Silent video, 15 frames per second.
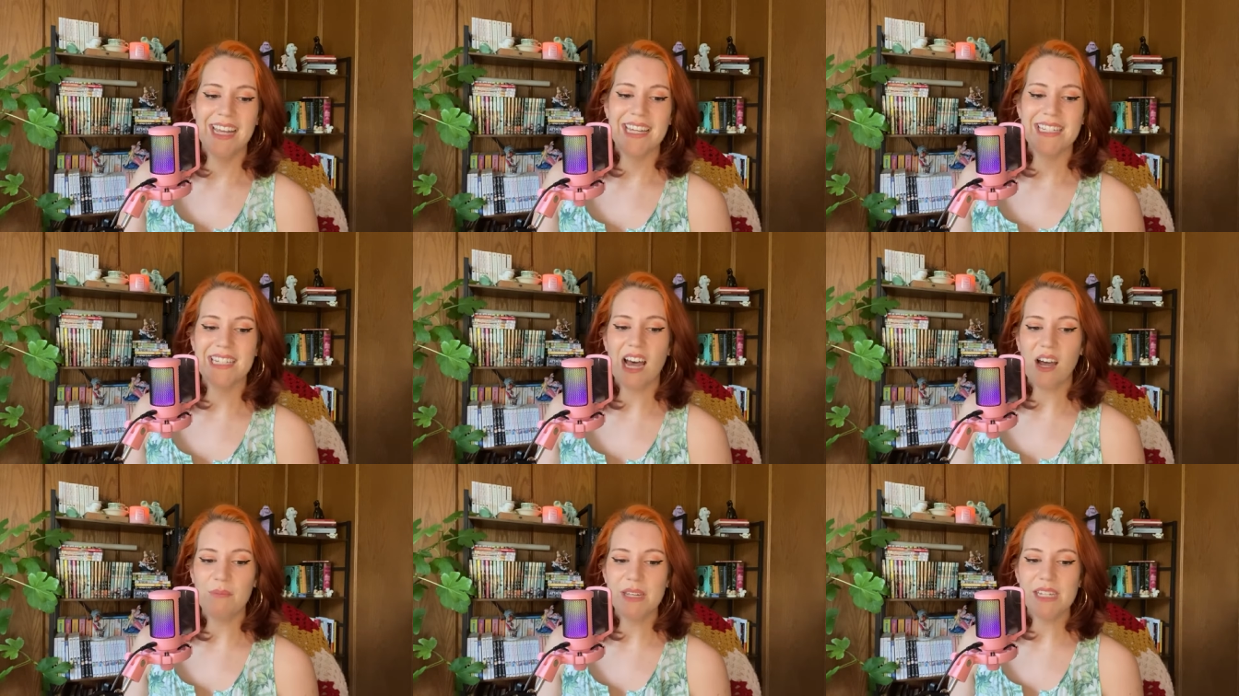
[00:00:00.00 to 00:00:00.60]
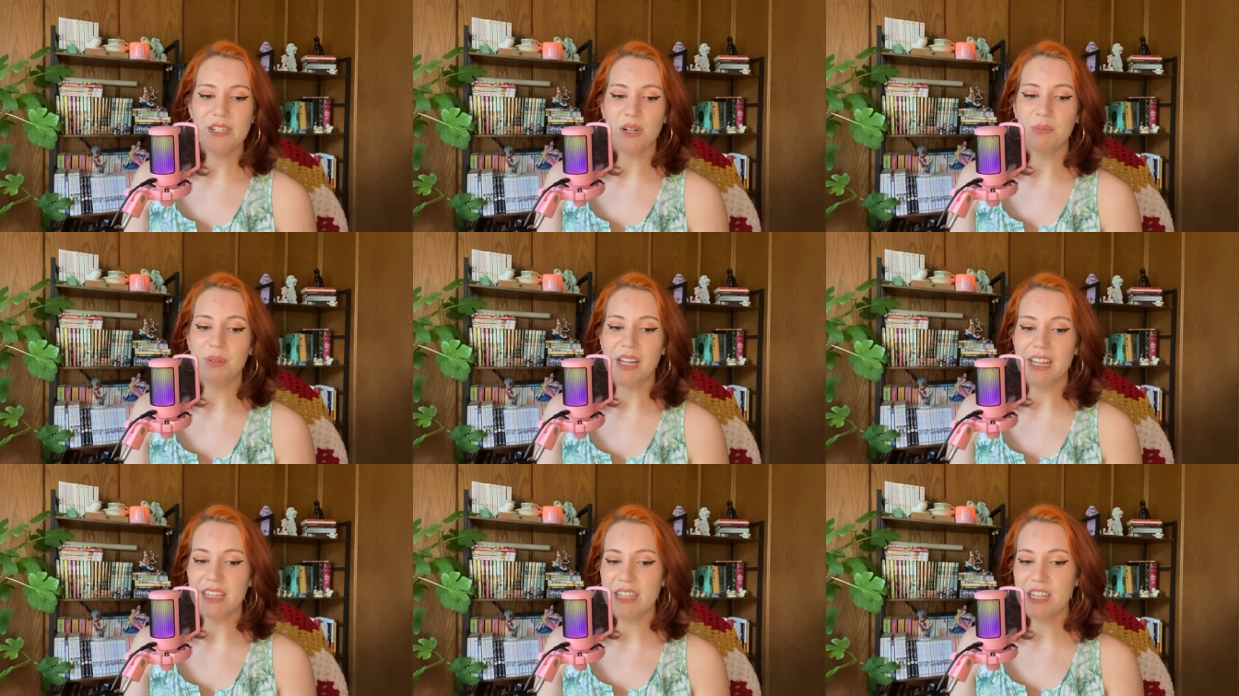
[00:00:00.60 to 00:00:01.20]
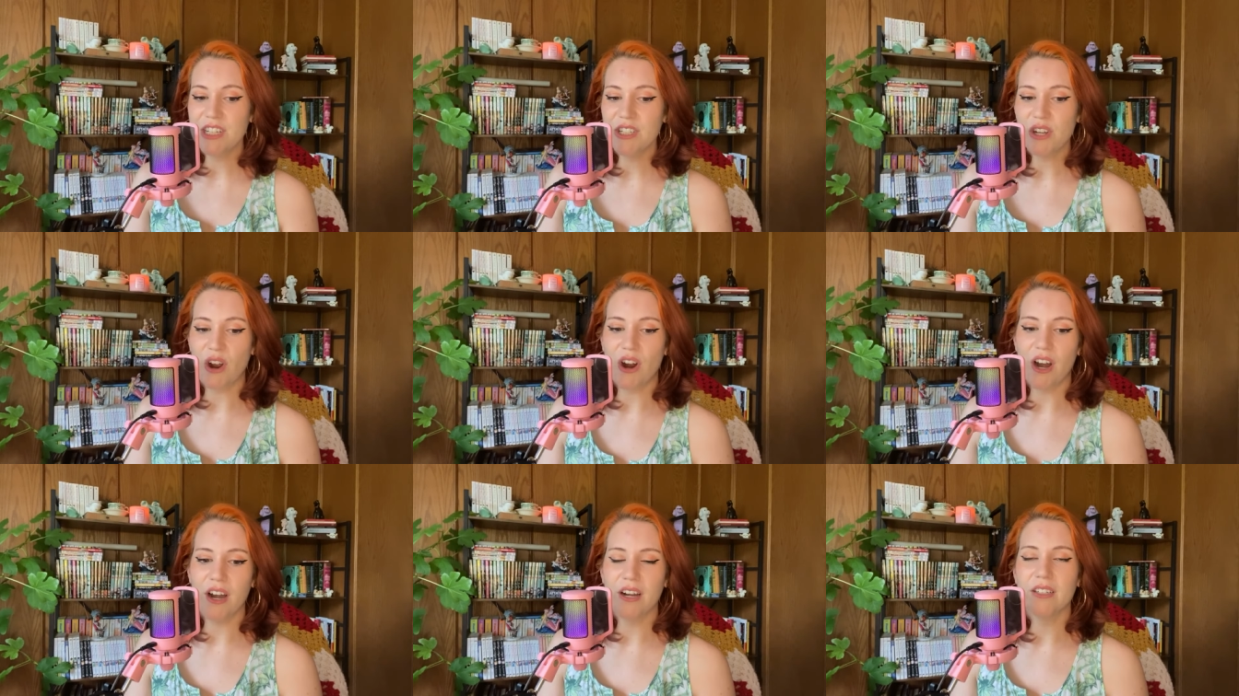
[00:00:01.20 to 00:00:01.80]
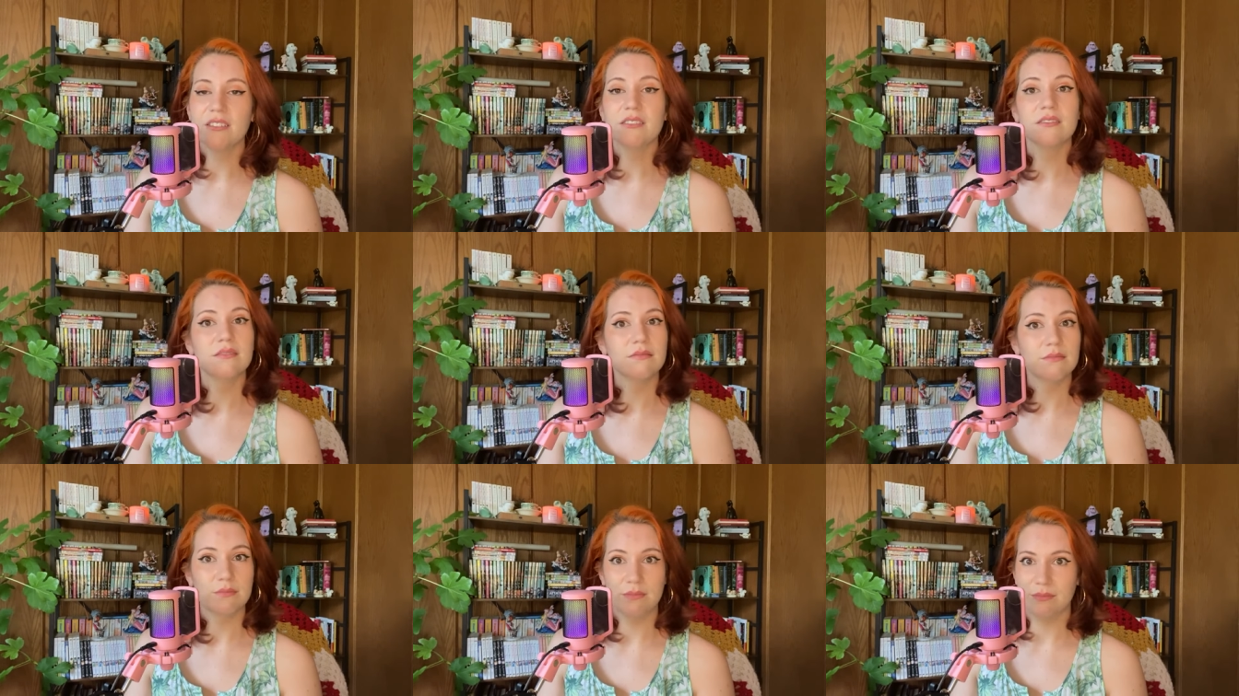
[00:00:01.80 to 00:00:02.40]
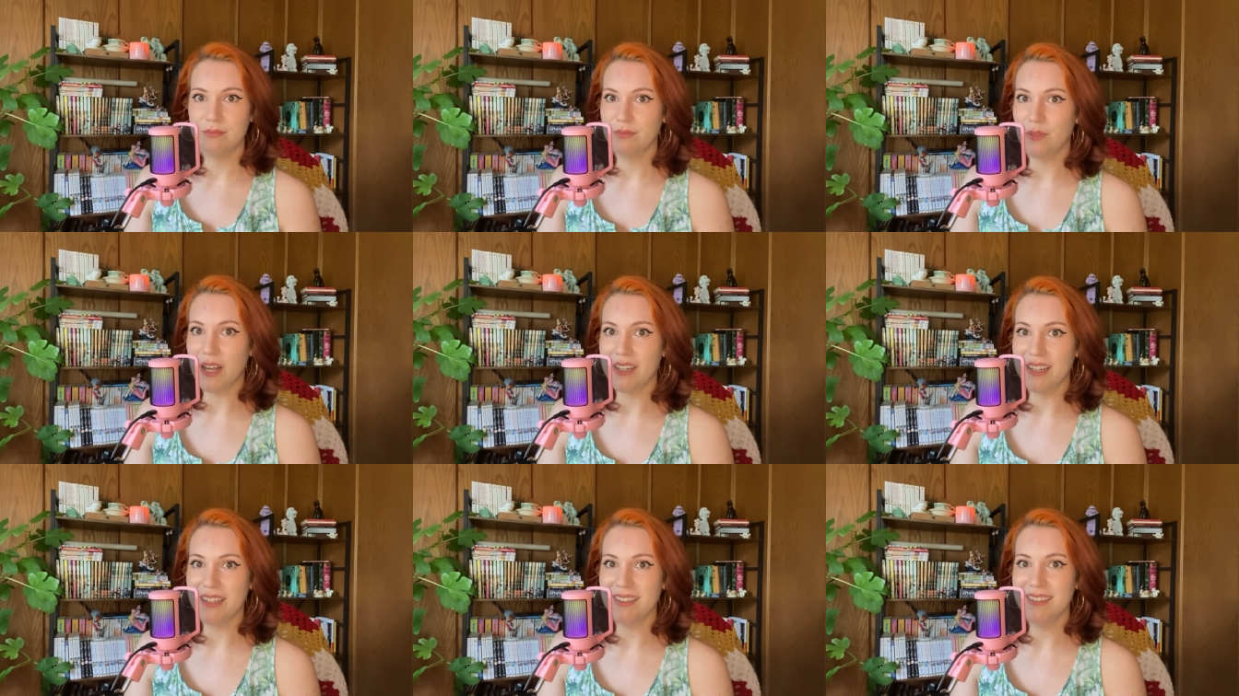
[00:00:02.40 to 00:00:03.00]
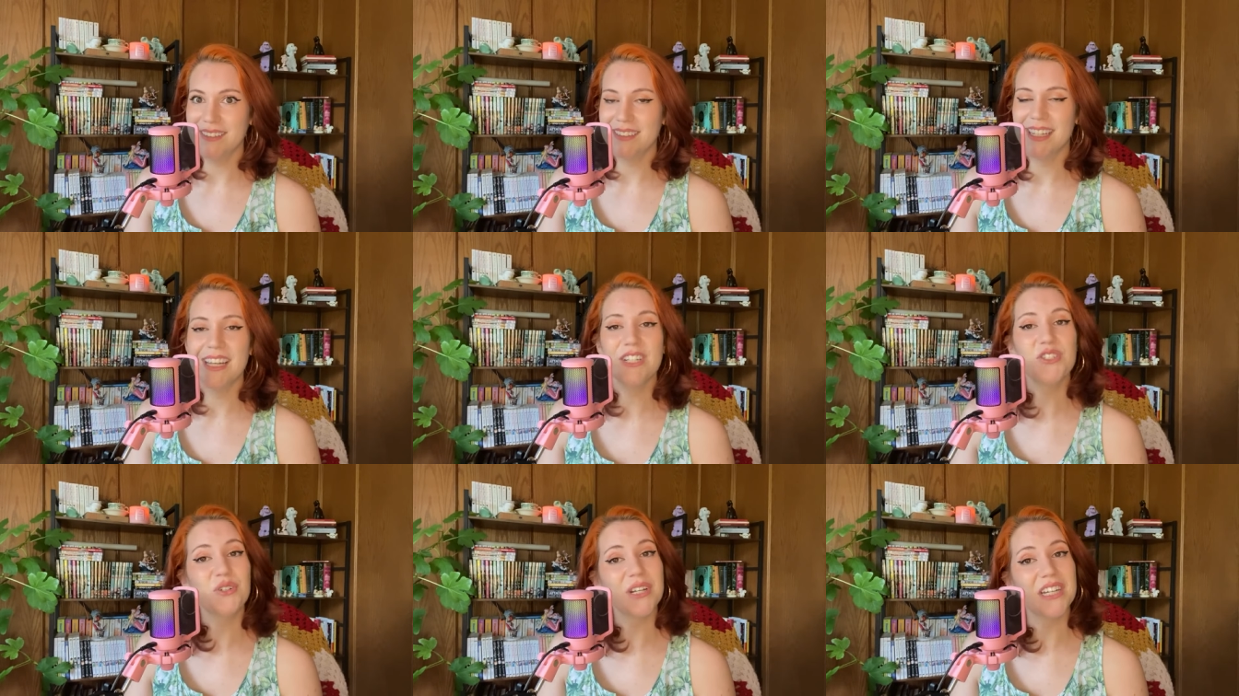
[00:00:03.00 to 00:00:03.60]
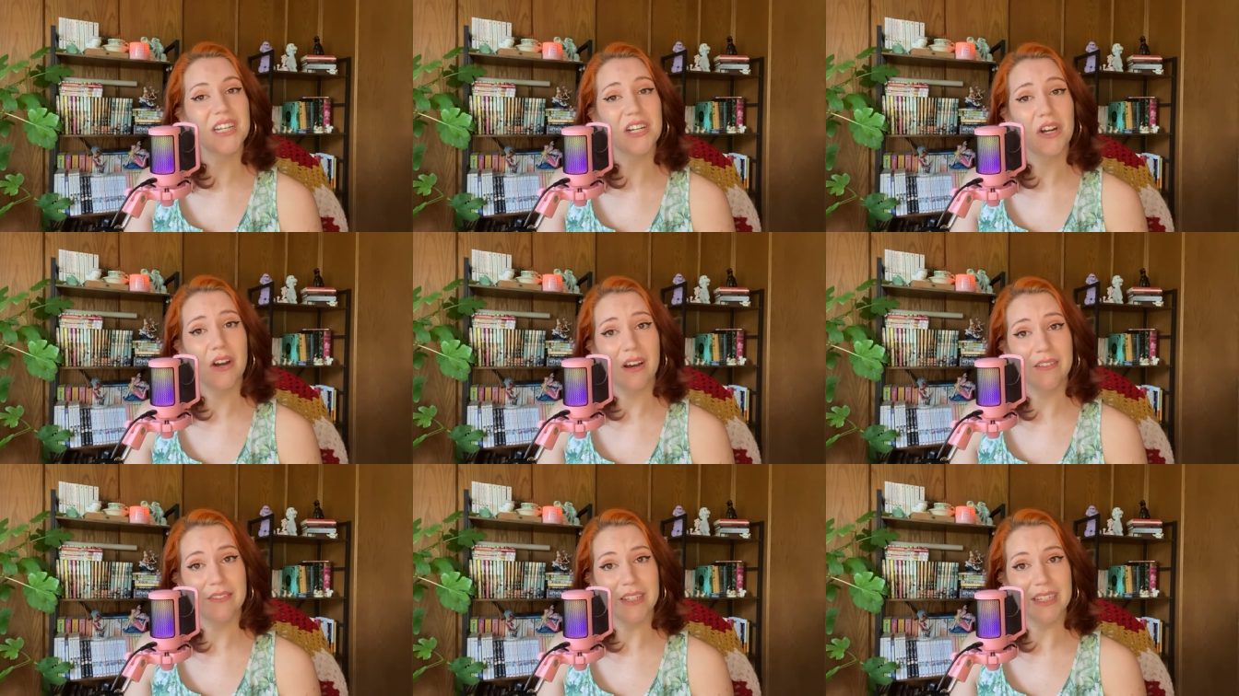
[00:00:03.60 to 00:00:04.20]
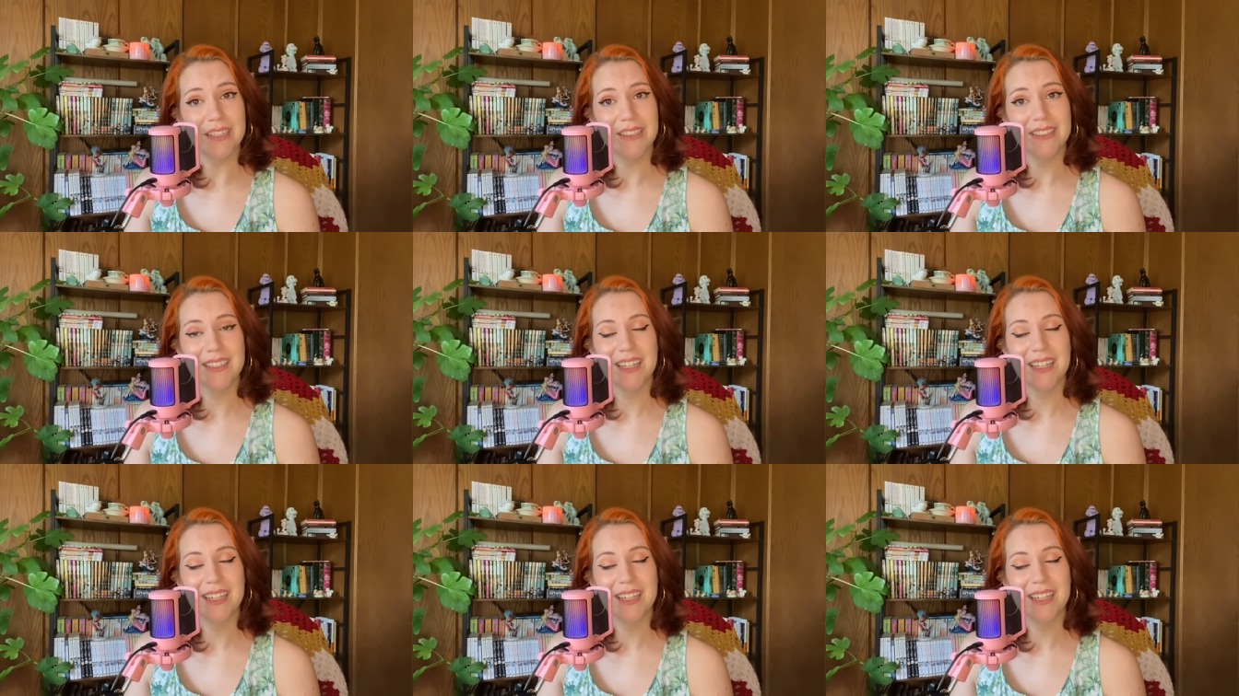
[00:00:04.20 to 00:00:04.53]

His hobbies are playing the guitar, running, and drinking coffee.